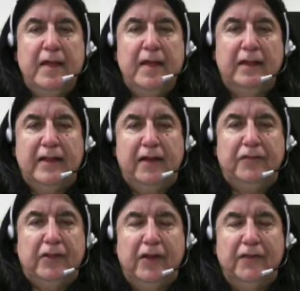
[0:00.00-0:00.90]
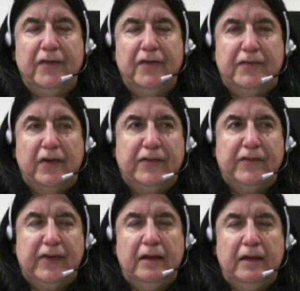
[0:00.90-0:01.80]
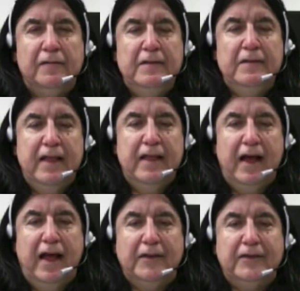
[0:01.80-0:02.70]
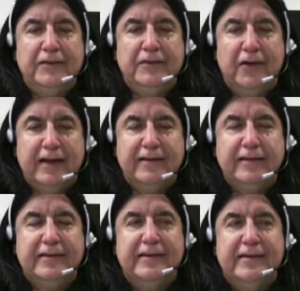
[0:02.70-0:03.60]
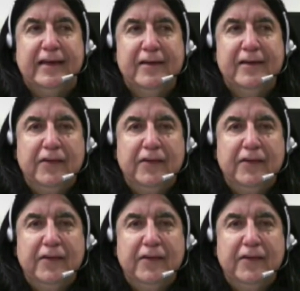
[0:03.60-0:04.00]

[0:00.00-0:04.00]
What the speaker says: level of ontology, non-identity,